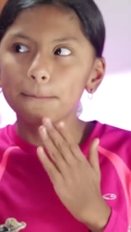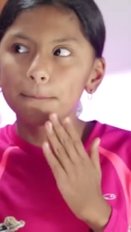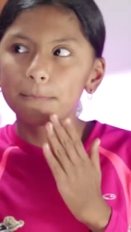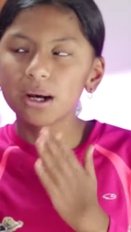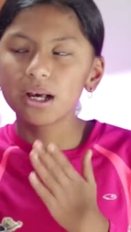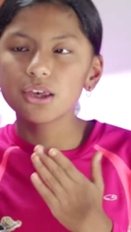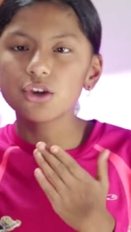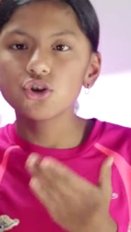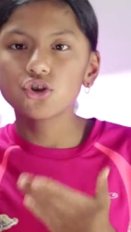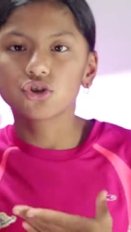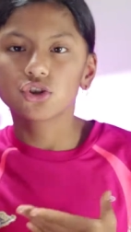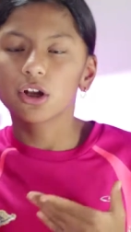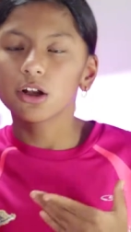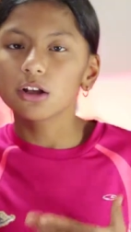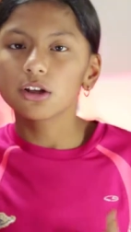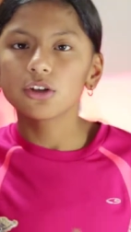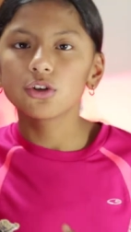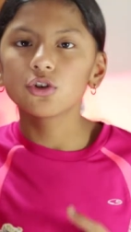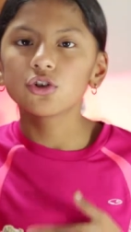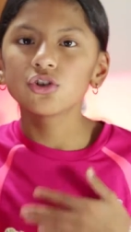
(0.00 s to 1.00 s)
but you
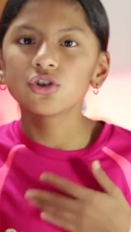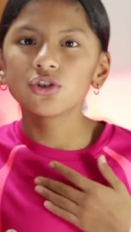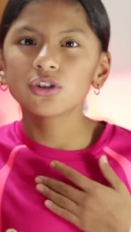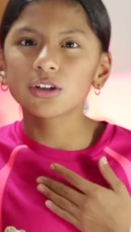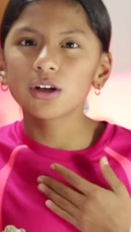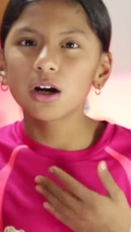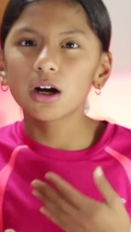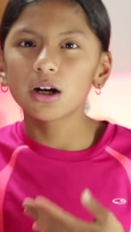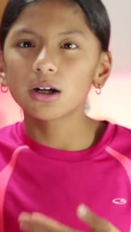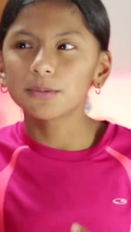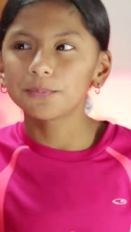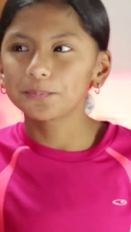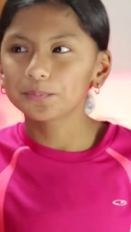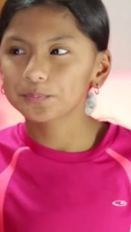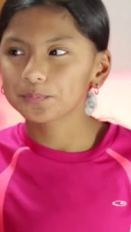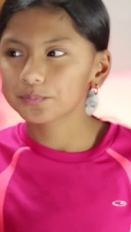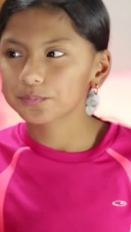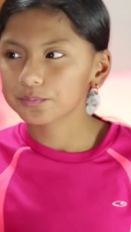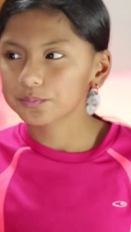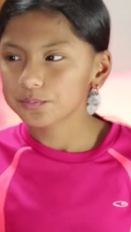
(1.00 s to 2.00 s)
still you um
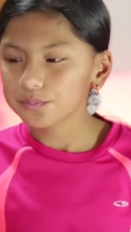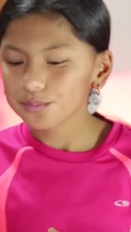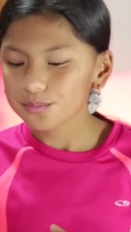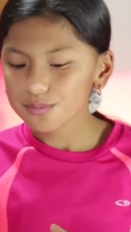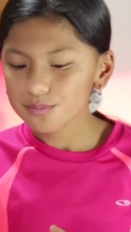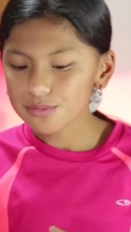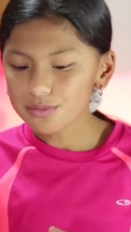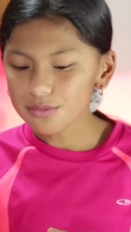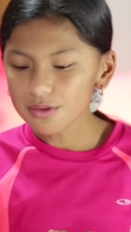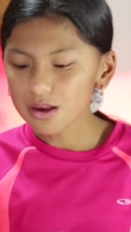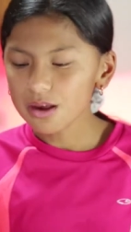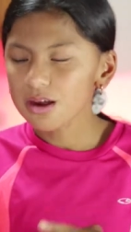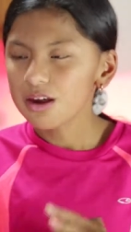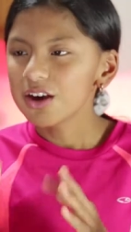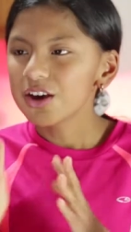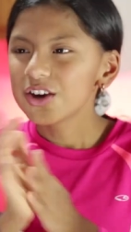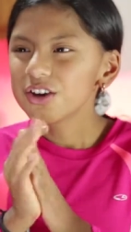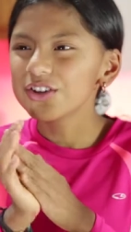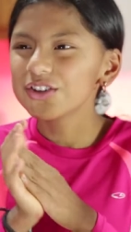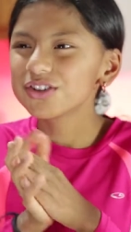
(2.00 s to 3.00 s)

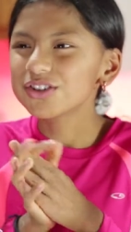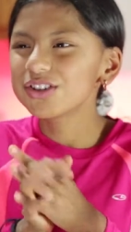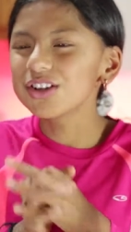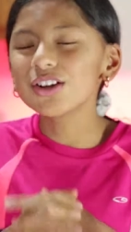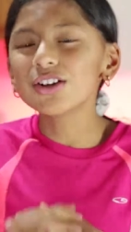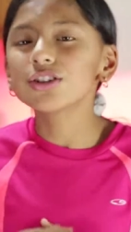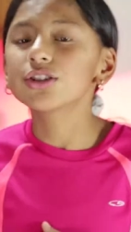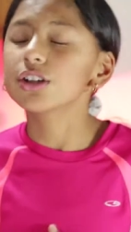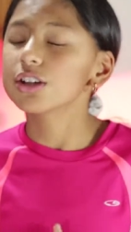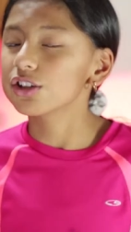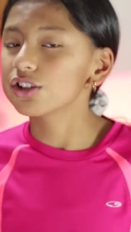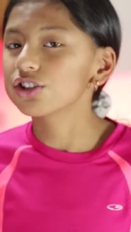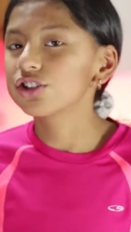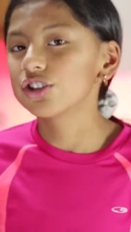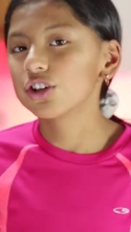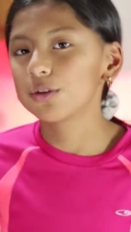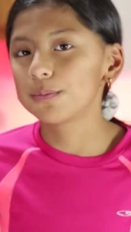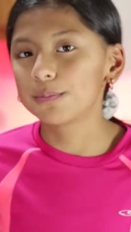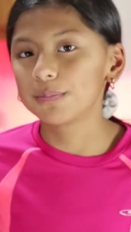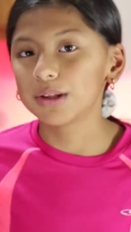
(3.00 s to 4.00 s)
you still
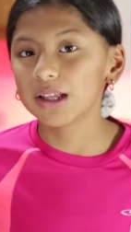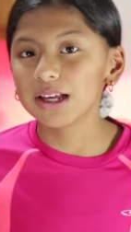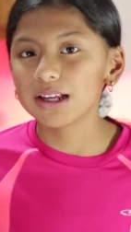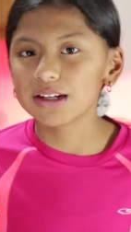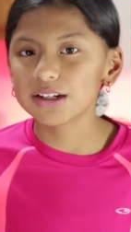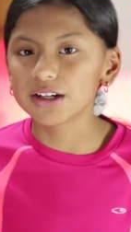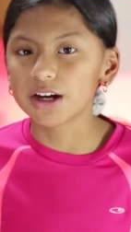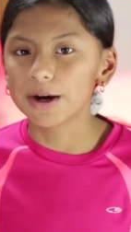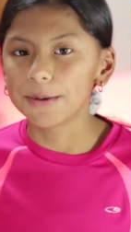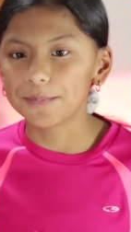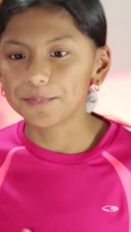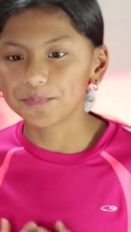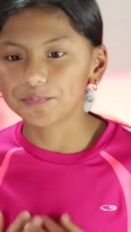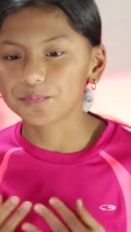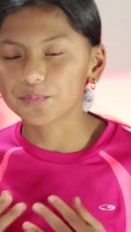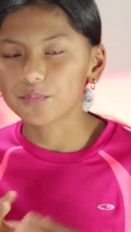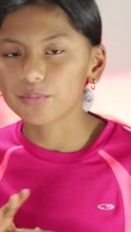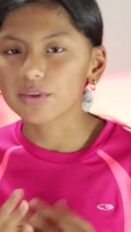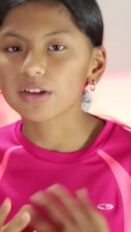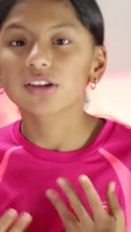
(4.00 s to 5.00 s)
should blend um
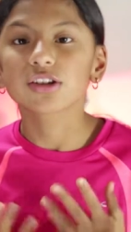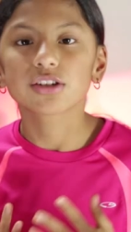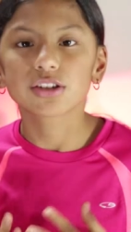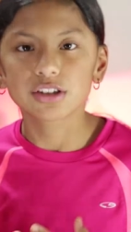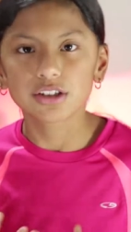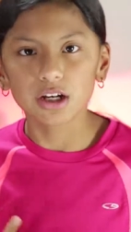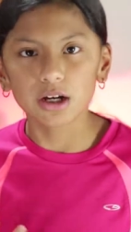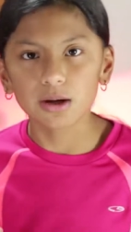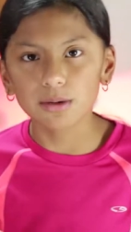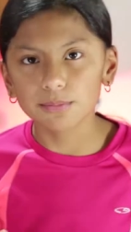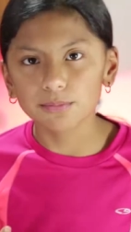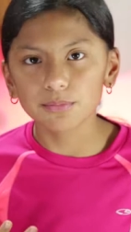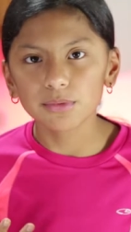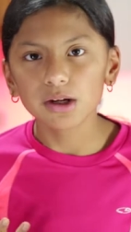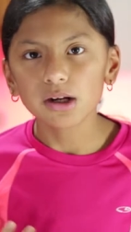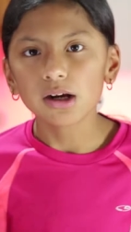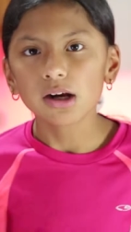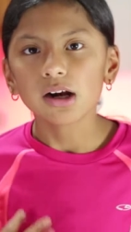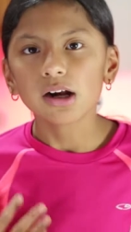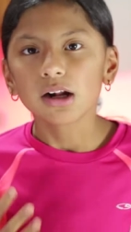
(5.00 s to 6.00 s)
some
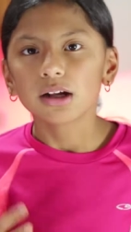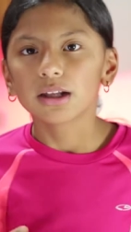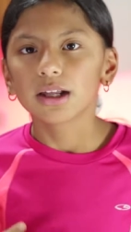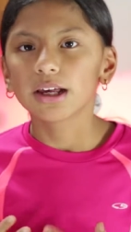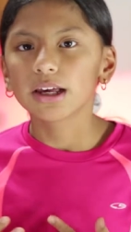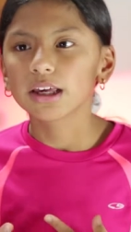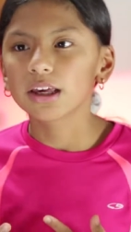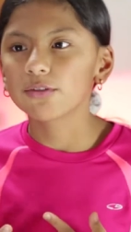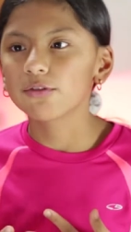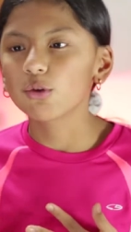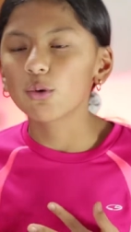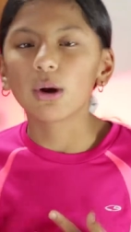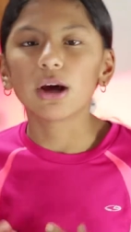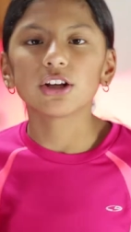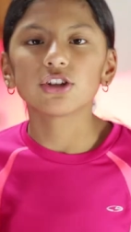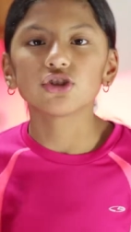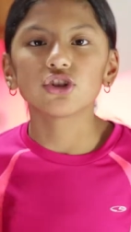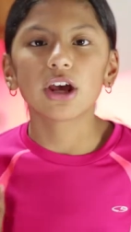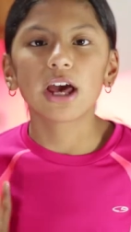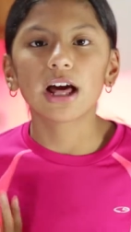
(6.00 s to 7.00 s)
like if you
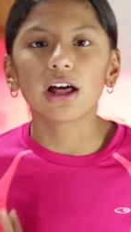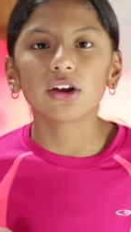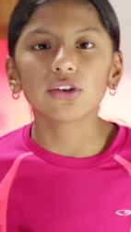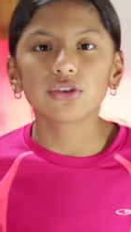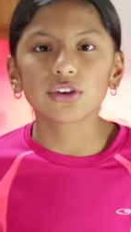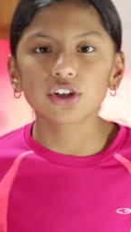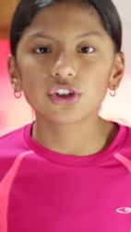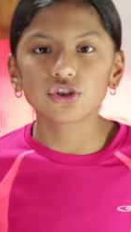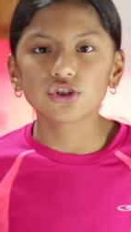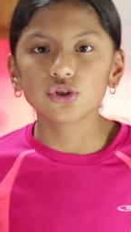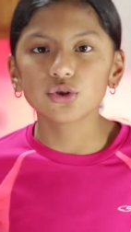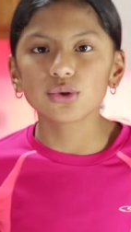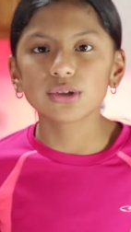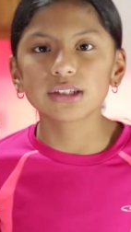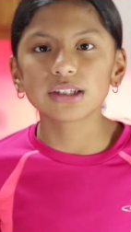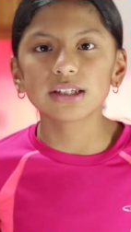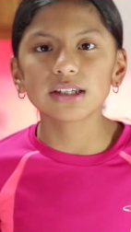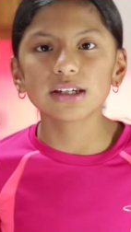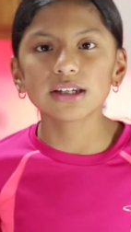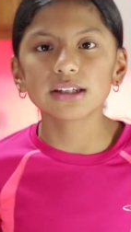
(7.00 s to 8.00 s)
want healthy
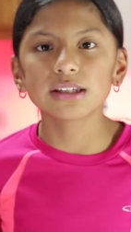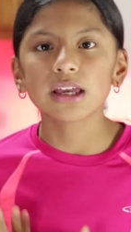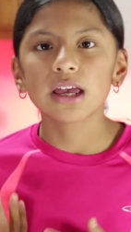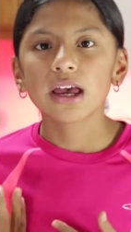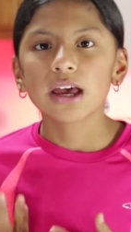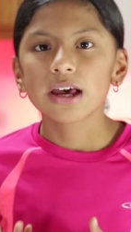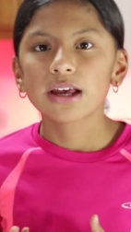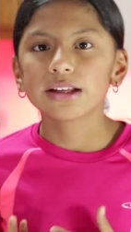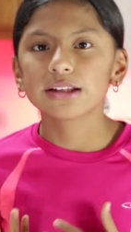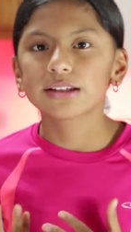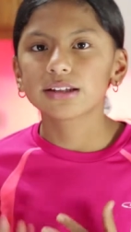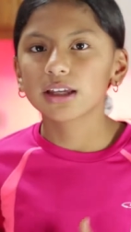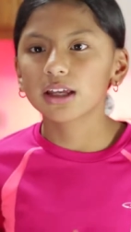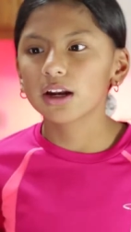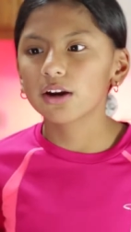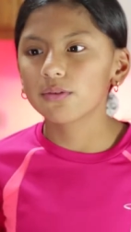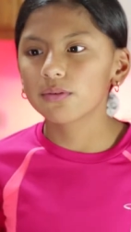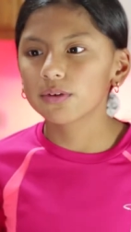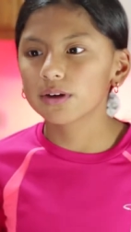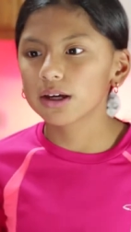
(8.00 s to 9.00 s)
juices
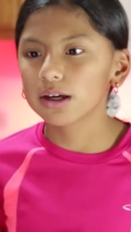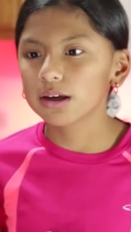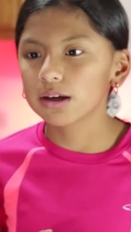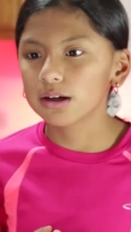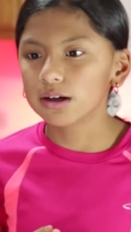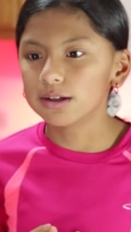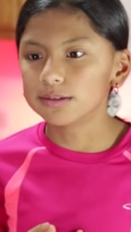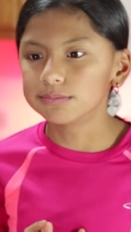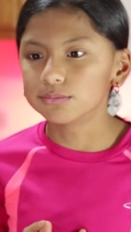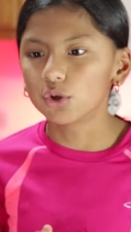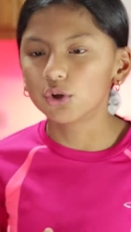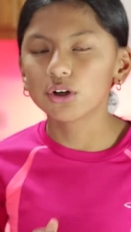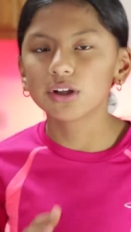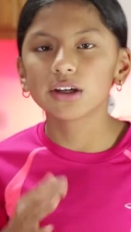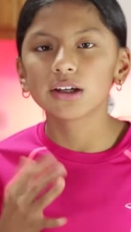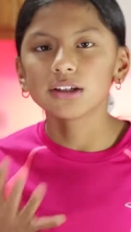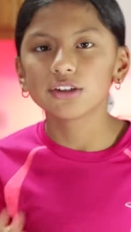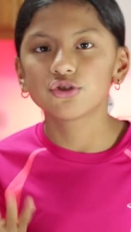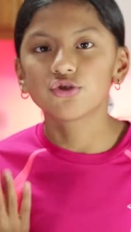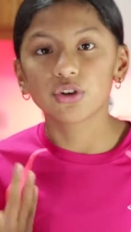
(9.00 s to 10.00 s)
instead of um,
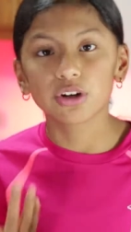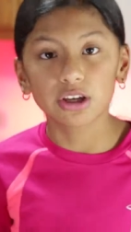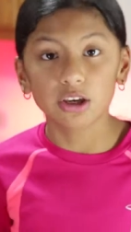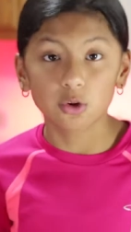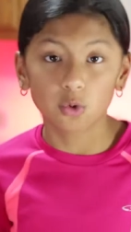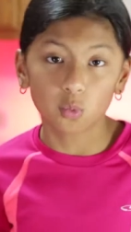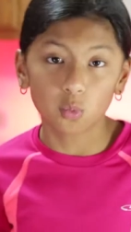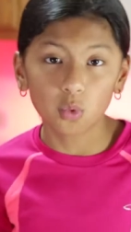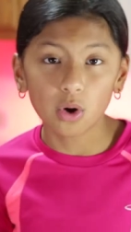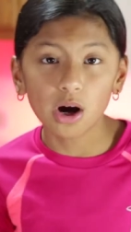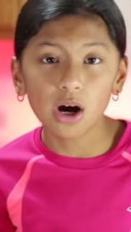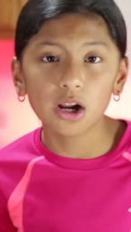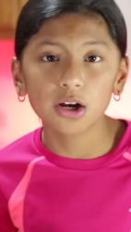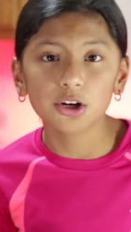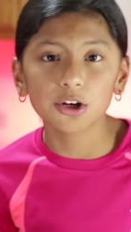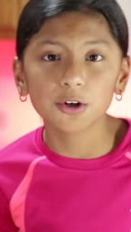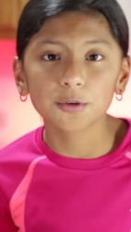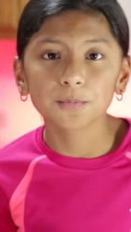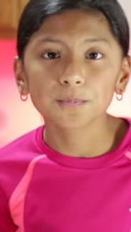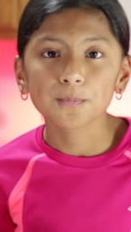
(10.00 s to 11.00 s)
only drinking
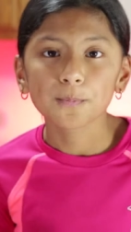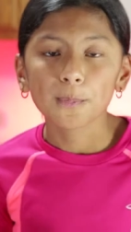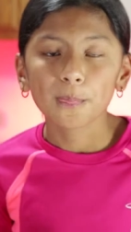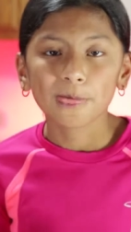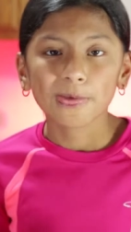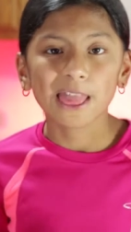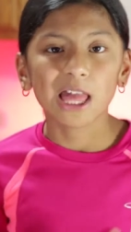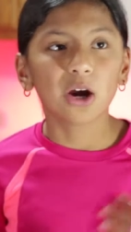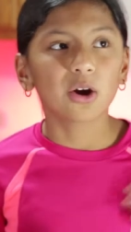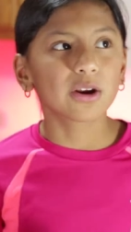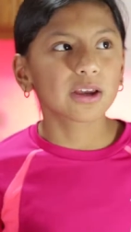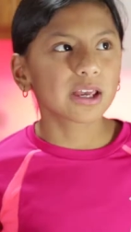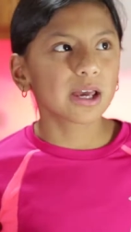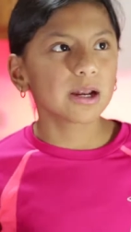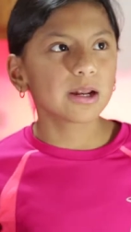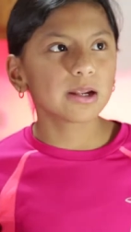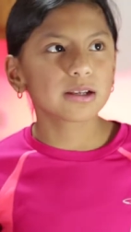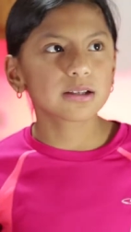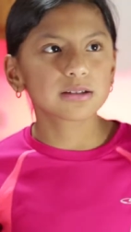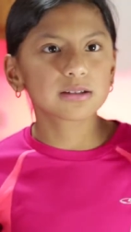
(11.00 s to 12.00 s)
water or
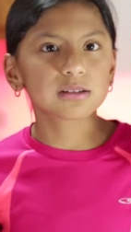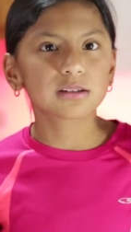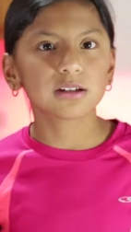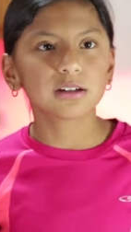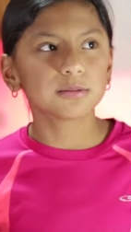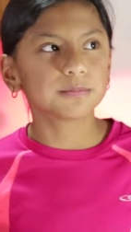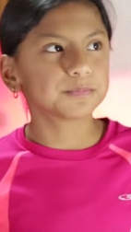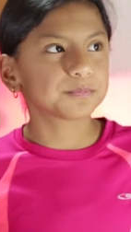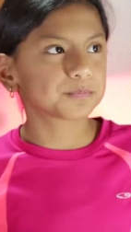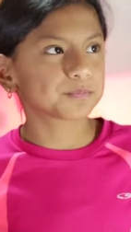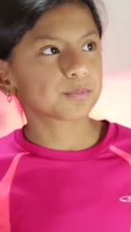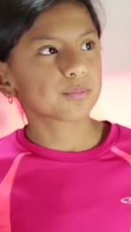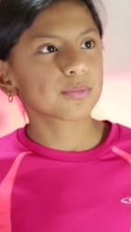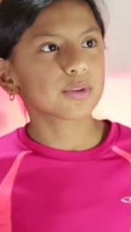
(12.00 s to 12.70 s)
getting some